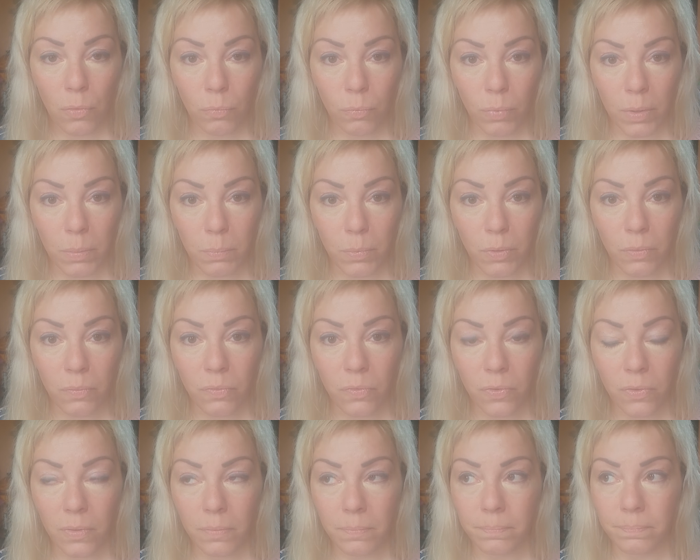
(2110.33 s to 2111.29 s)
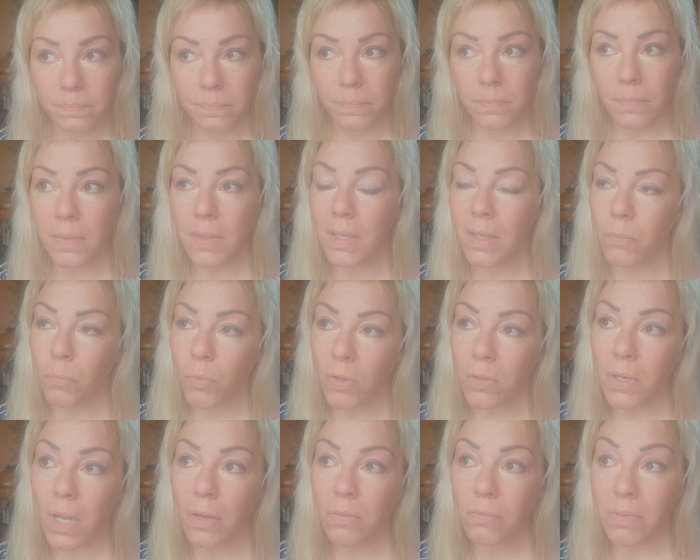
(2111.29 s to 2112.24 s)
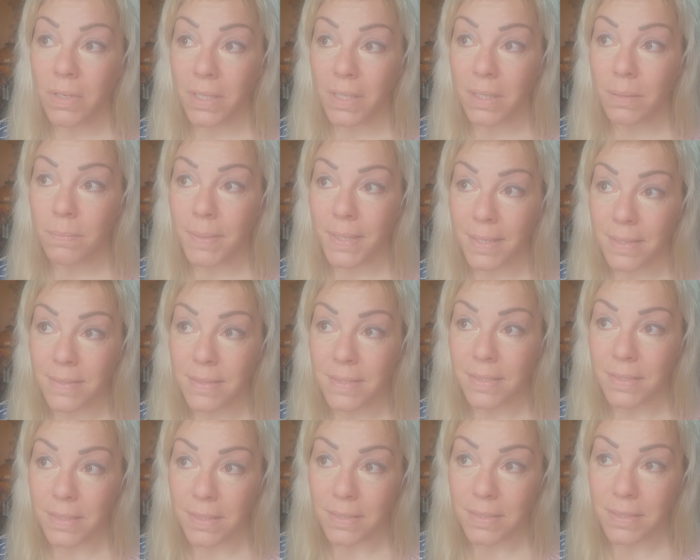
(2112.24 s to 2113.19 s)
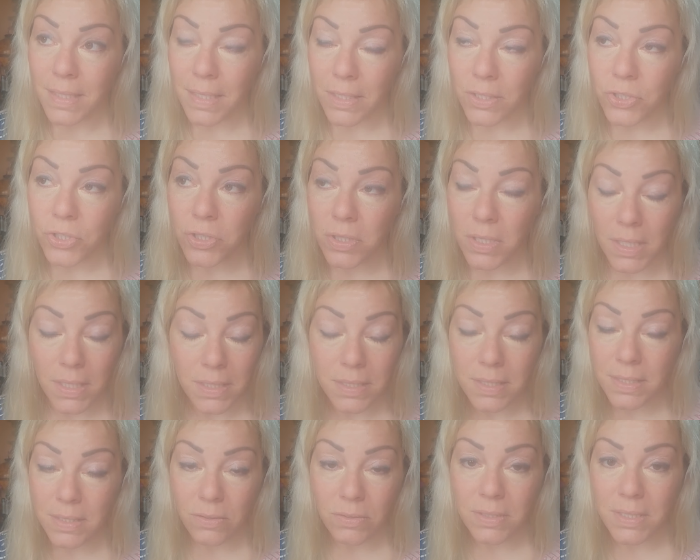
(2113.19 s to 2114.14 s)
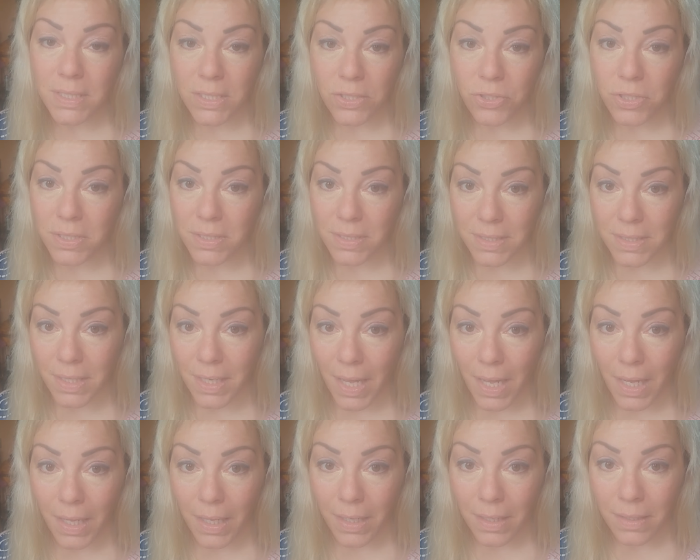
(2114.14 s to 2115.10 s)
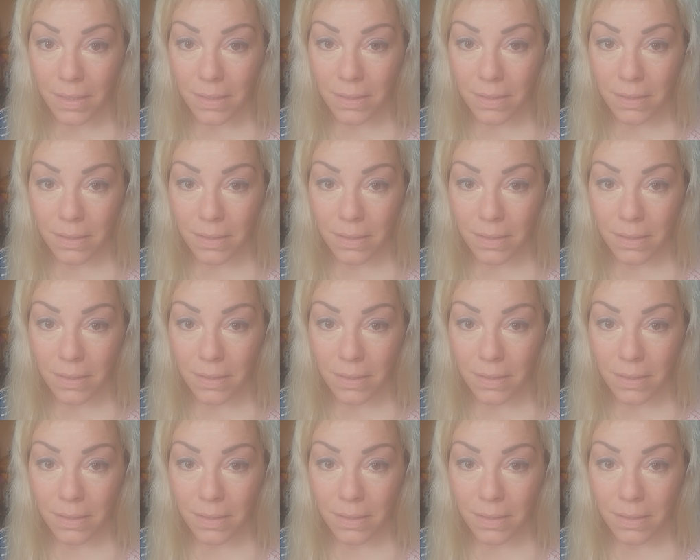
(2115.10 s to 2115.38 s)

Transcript: removed well not really because he did teach he still teaches today